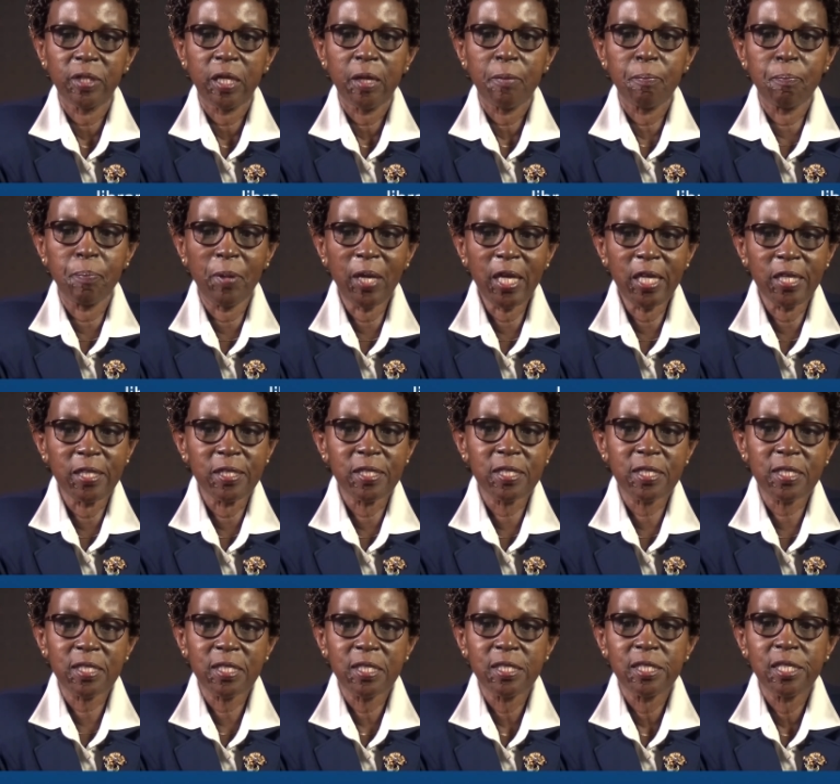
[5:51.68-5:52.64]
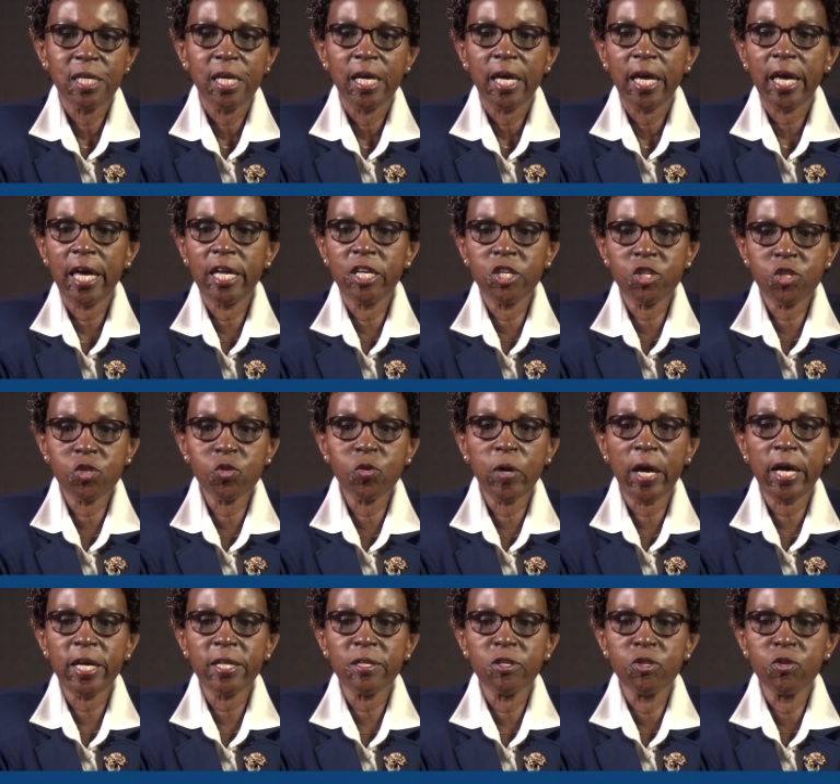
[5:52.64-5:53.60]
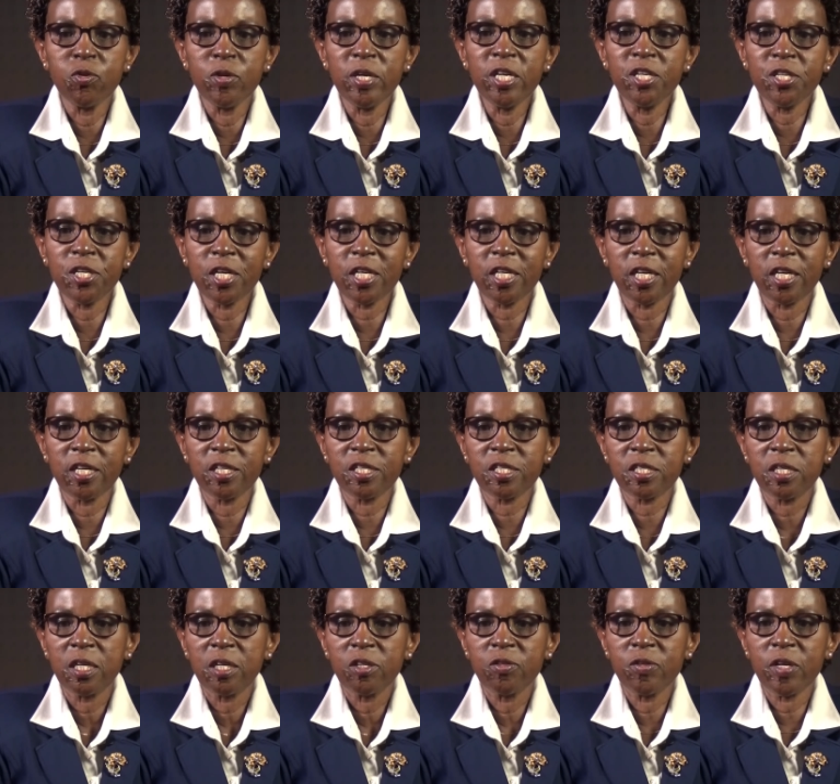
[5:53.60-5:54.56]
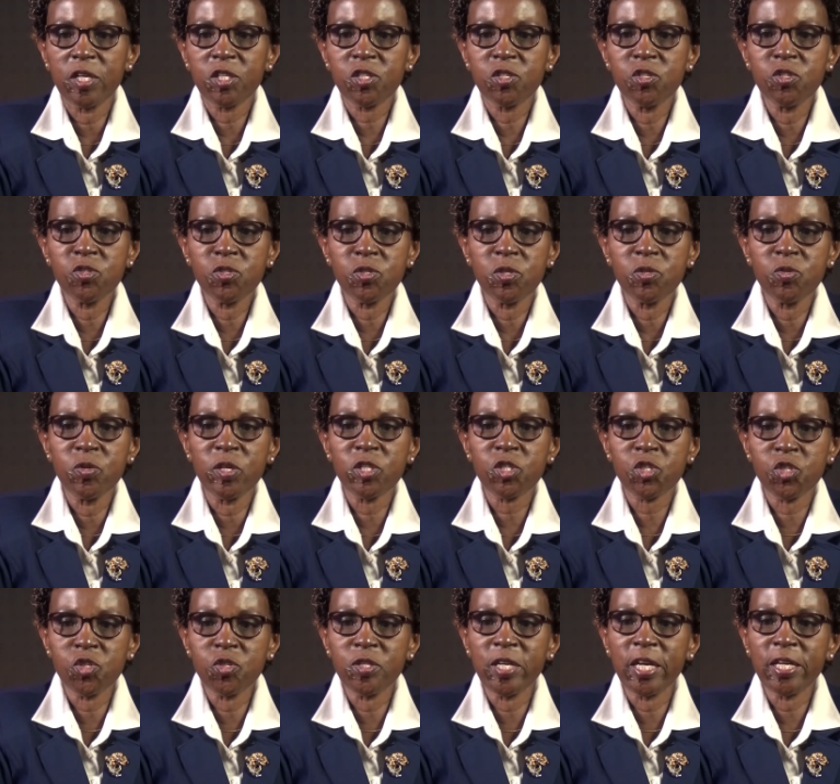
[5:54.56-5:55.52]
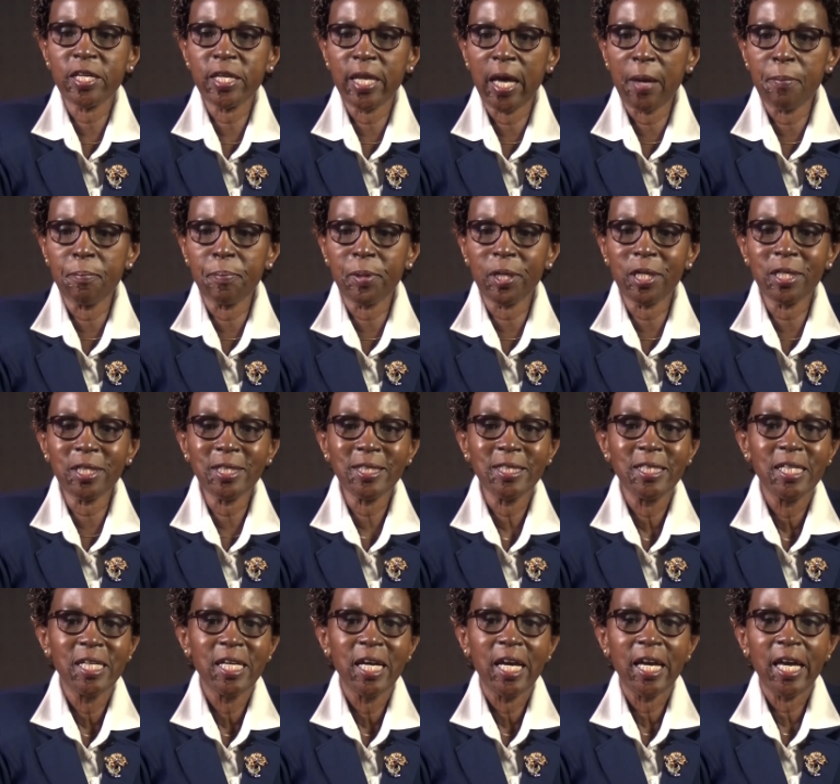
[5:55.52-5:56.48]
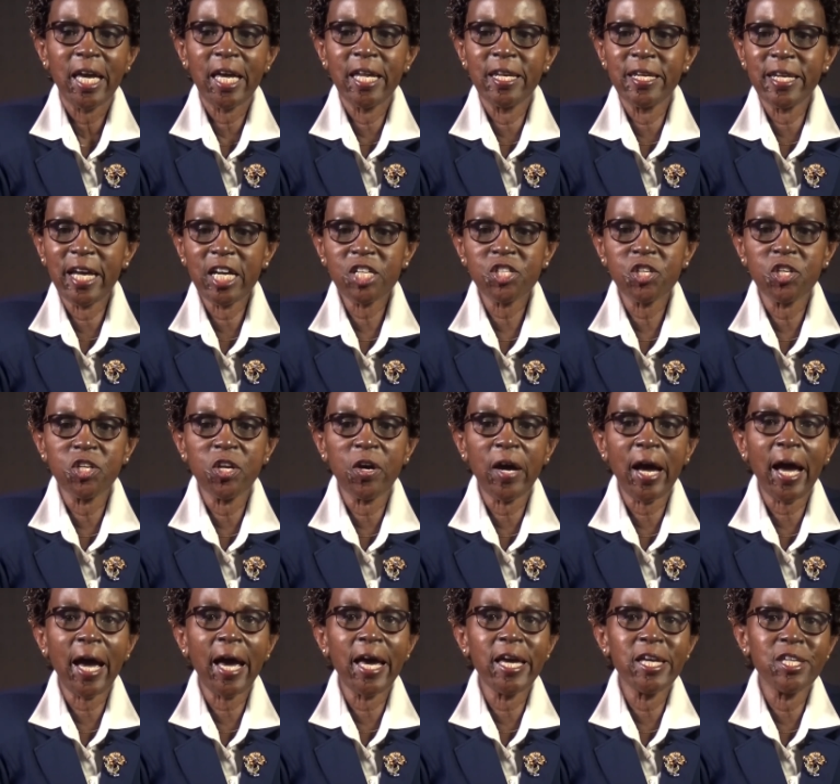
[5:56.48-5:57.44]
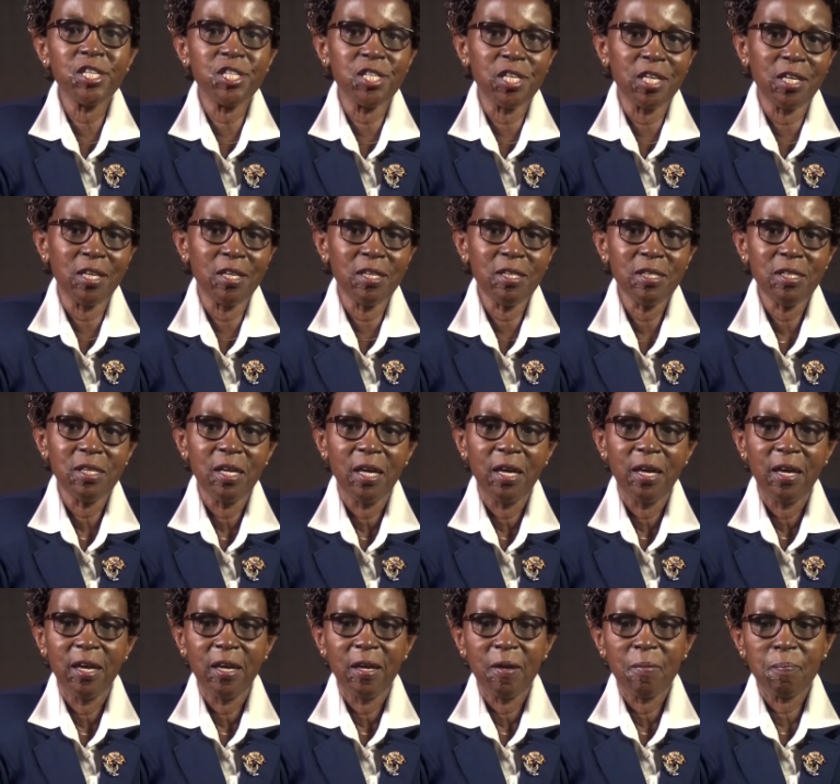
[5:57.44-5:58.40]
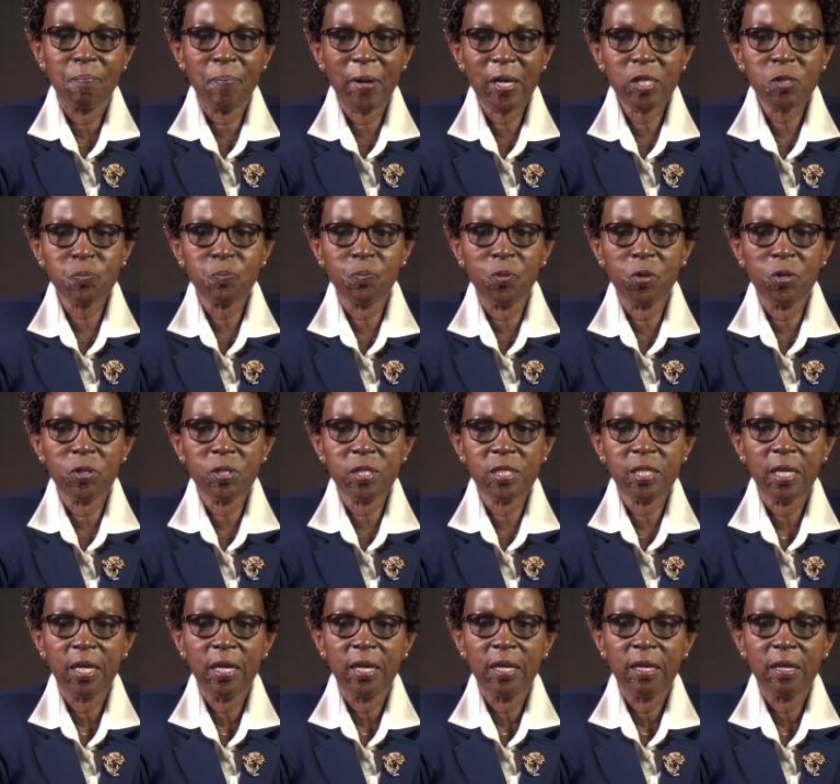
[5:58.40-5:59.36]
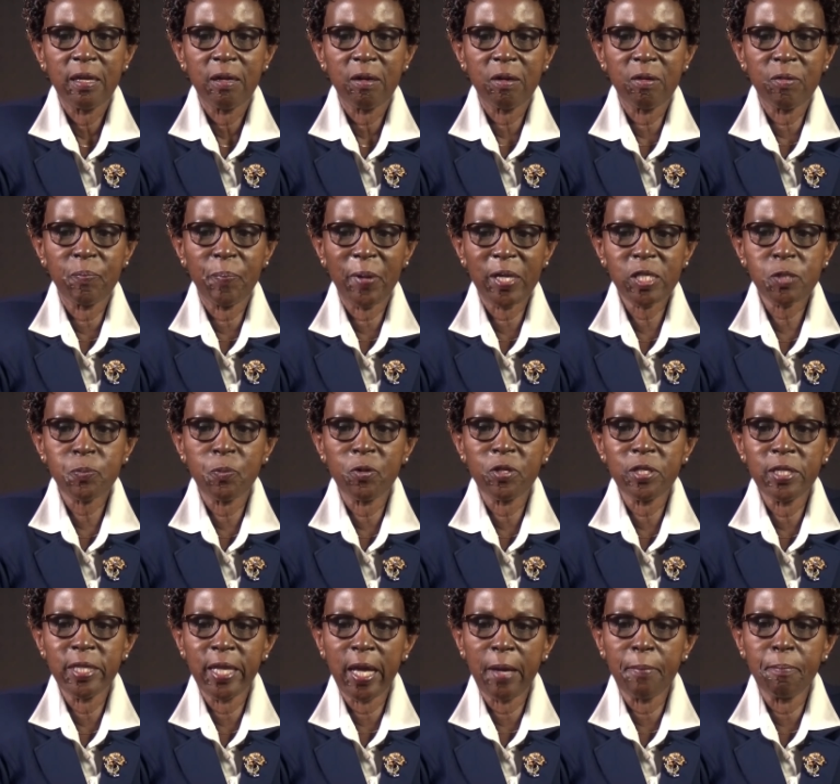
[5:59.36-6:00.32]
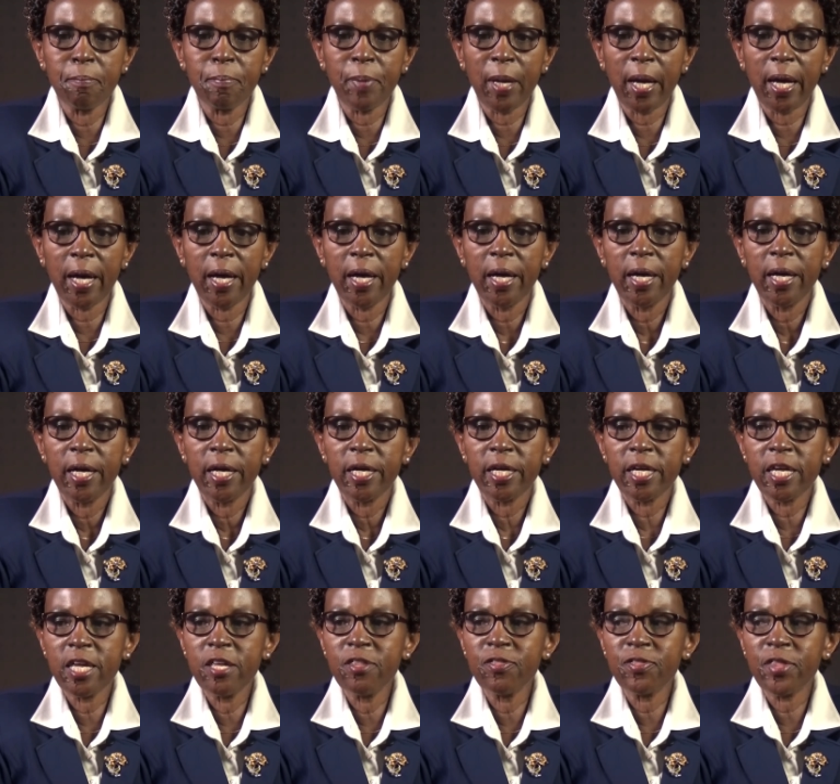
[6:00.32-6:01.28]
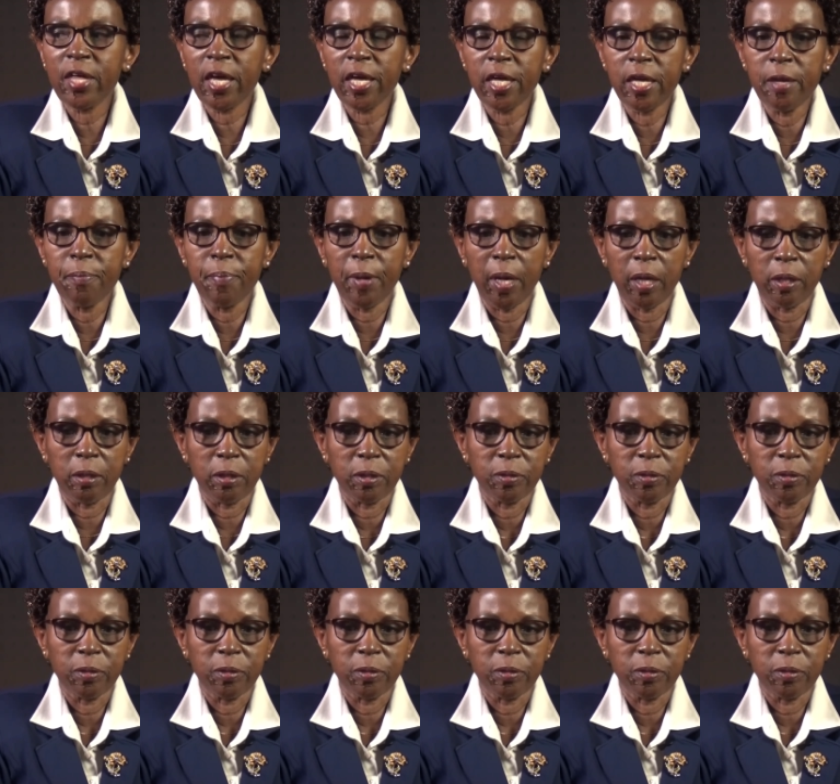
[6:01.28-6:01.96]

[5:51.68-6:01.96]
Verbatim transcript: Please ensure you indicate your, your student number and national ID, passport or passport number in the email.